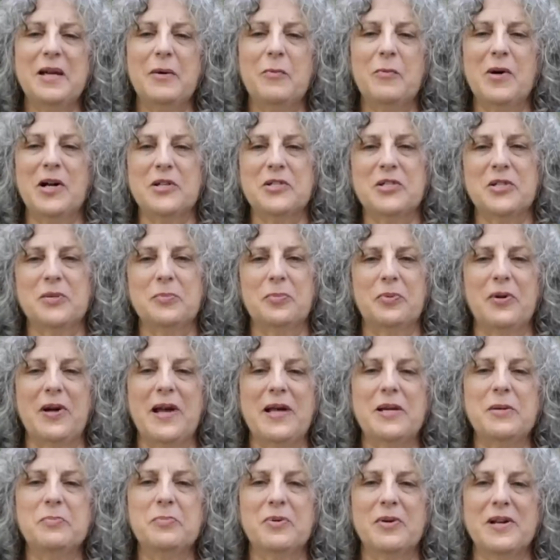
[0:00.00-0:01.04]
and watching
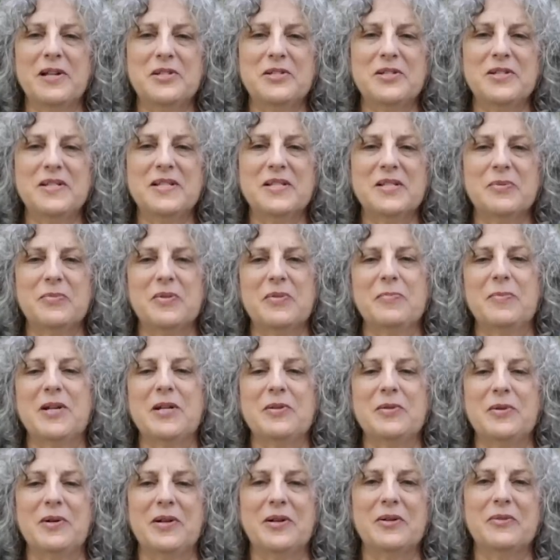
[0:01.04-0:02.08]
Pride and Prejudice with my
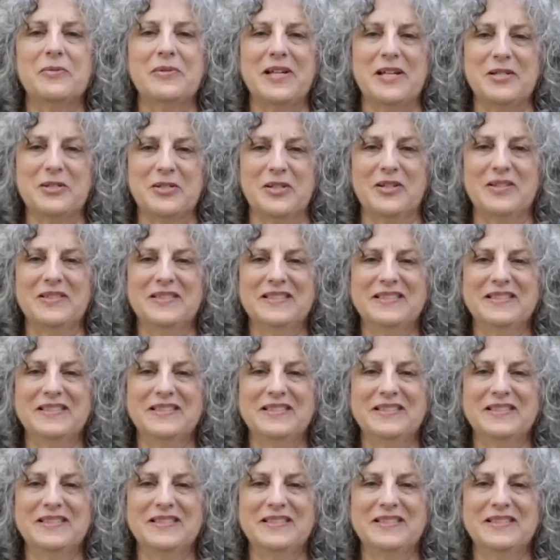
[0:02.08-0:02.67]
daughter, Rachel.